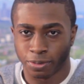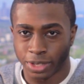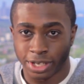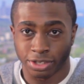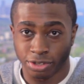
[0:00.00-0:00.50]

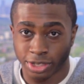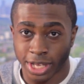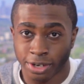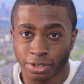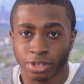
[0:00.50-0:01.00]
industry
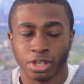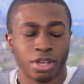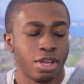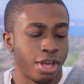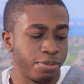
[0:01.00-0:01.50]
standard.
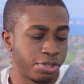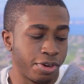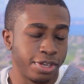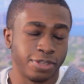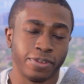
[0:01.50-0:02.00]
I'm just
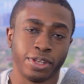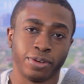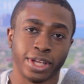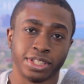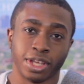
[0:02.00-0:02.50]
creating this video
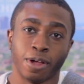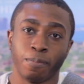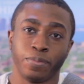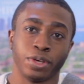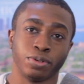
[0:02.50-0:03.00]
again to
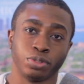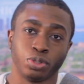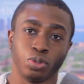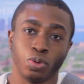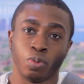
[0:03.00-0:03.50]
help
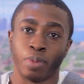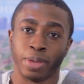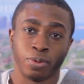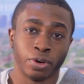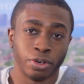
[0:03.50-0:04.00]
those who may
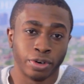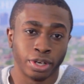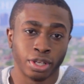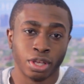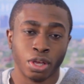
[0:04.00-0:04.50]
be
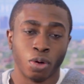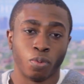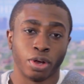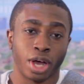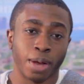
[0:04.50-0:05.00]
wondering
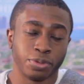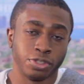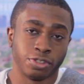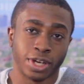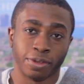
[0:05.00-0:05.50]
what
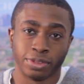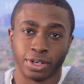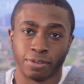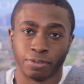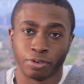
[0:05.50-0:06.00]
options are out
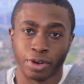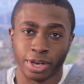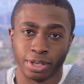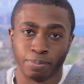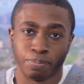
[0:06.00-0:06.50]
there for
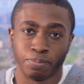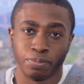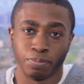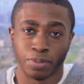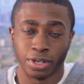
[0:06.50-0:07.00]
creating
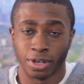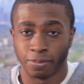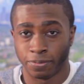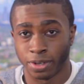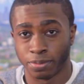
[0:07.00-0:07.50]

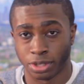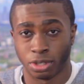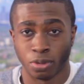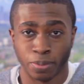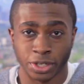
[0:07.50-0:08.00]
films on a
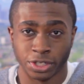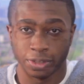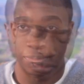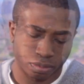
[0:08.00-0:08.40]
low budget.